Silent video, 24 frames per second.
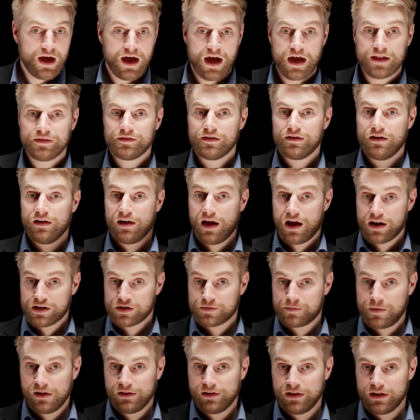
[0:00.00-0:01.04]
And in a
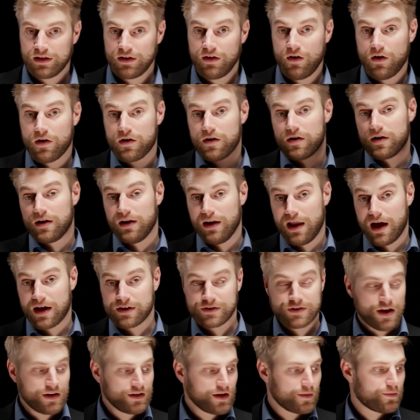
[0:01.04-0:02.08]
large building or a
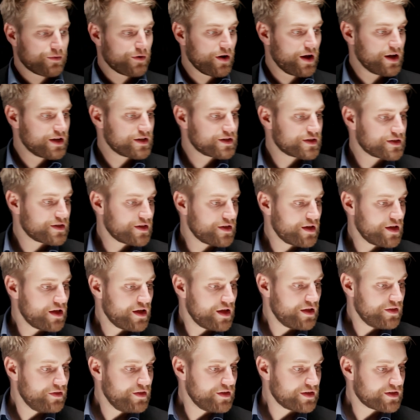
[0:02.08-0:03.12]
large enterprise,
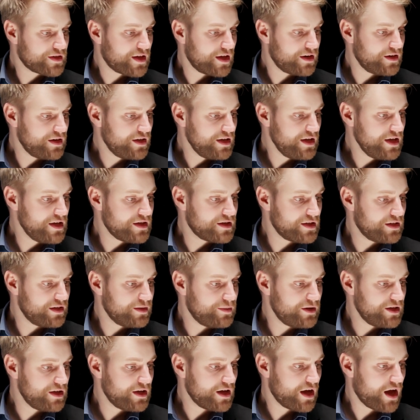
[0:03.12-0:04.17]
this can easily
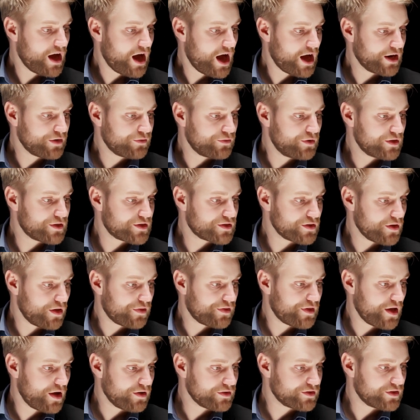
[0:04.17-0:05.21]
be hundreds or
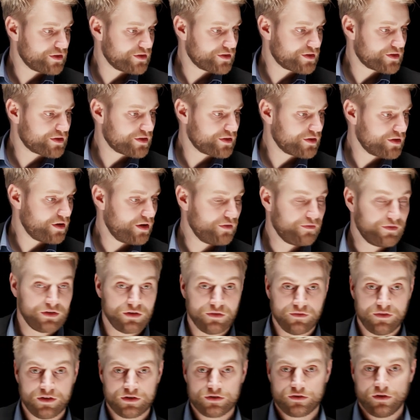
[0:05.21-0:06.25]
thousands of
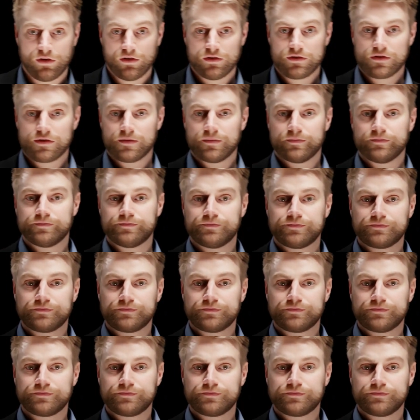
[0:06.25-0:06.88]
individuals.